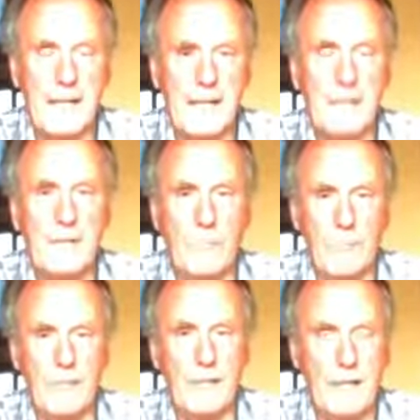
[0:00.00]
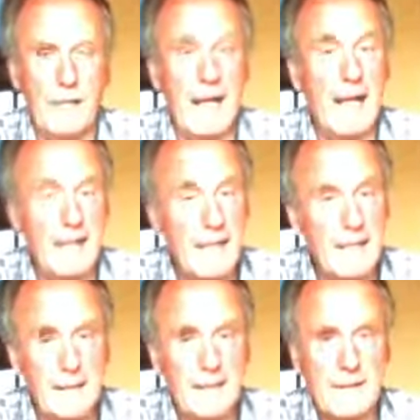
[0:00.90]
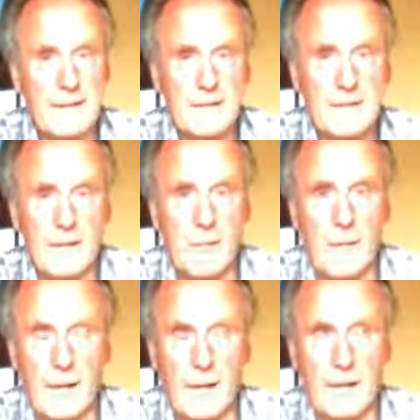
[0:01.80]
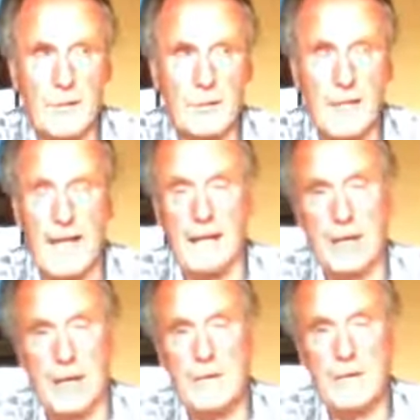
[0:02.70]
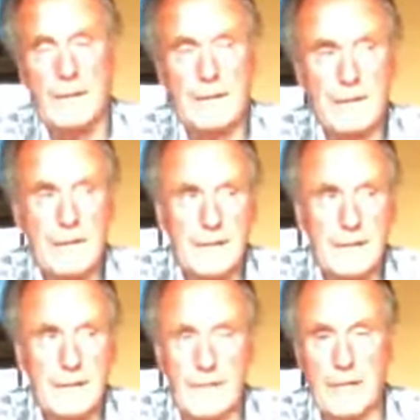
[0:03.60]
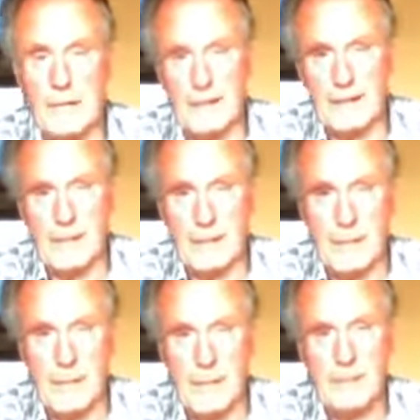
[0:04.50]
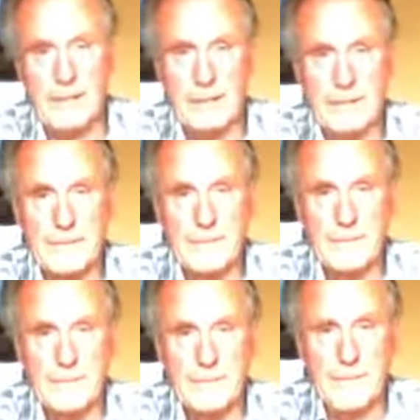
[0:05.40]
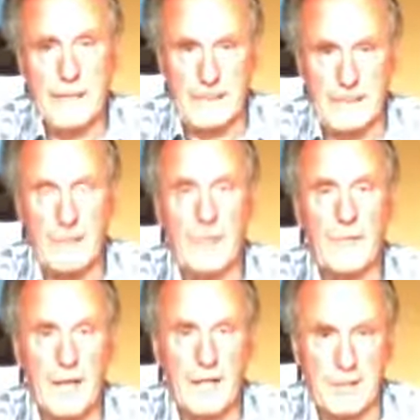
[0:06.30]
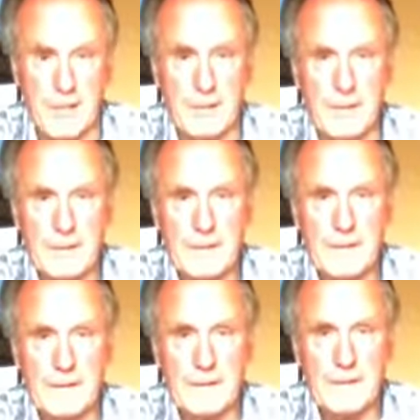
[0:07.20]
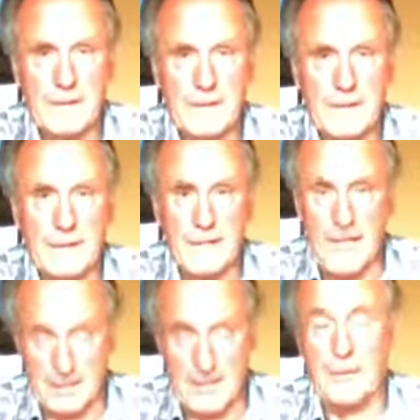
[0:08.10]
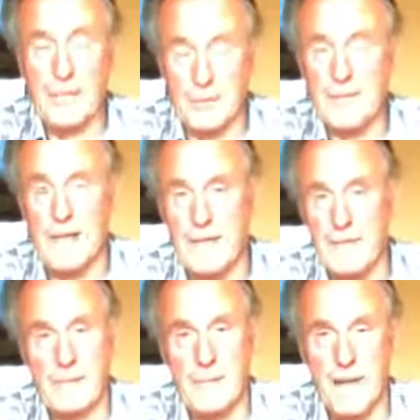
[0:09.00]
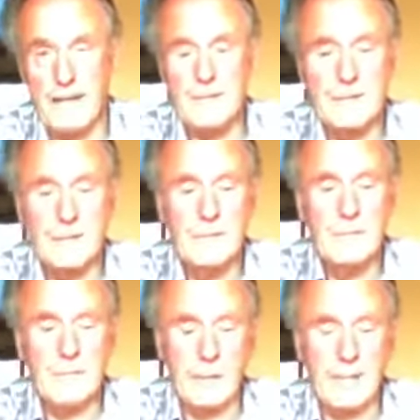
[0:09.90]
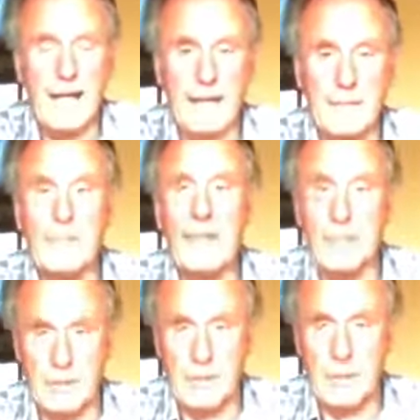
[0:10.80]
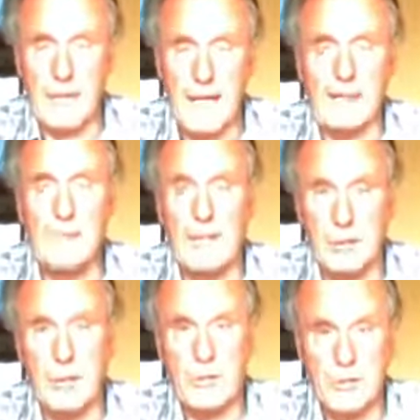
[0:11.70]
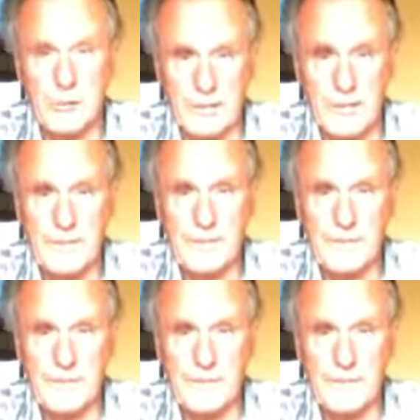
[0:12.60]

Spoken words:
It had been one that was laying in somewhere, was taken out, given a quick lick of paint and a bit of a freshen up. Yes, it was only done 7 or 8 miles, but it hadn't been in good storage.